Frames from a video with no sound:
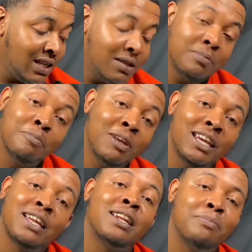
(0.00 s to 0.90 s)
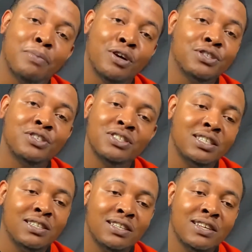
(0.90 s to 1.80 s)
me, personally,
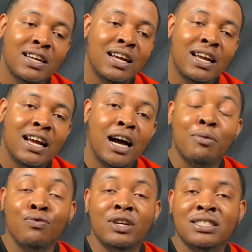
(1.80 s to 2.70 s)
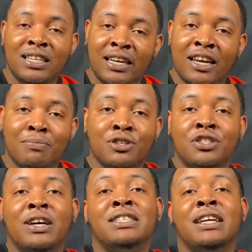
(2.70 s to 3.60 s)
I'm a risky gambler, so
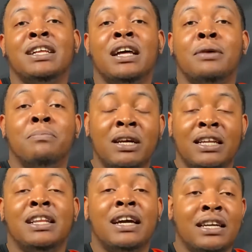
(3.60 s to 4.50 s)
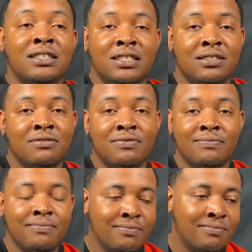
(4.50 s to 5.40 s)
I take a lot of money lines.
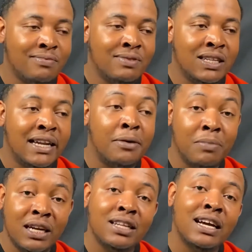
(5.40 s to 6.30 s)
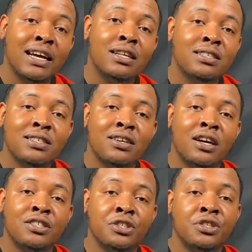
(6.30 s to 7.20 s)
Now, money lines are
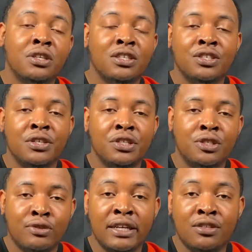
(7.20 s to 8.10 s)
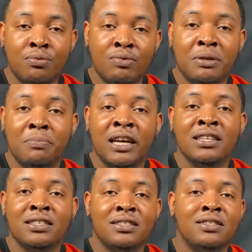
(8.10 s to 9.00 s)
just straight to win
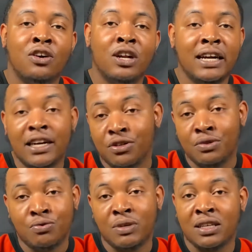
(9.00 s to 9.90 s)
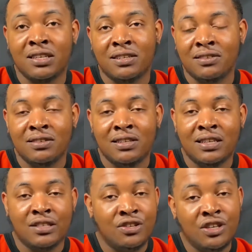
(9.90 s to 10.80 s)
bets. All they got to do is win.
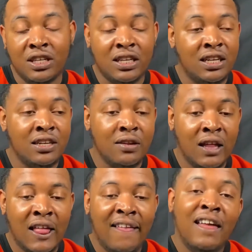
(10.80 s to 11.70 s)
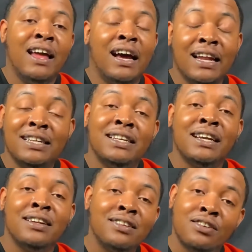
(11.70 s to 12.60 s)
That's all you need. I like taking
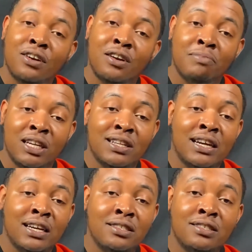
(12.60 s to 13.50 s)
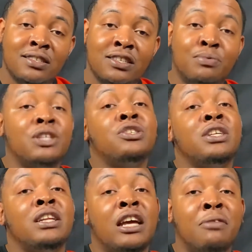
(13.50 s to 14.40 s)
underdog money lines, especially in
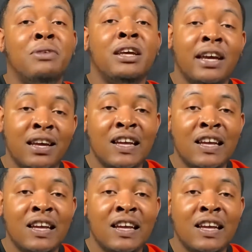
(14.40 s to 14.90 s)
NBA,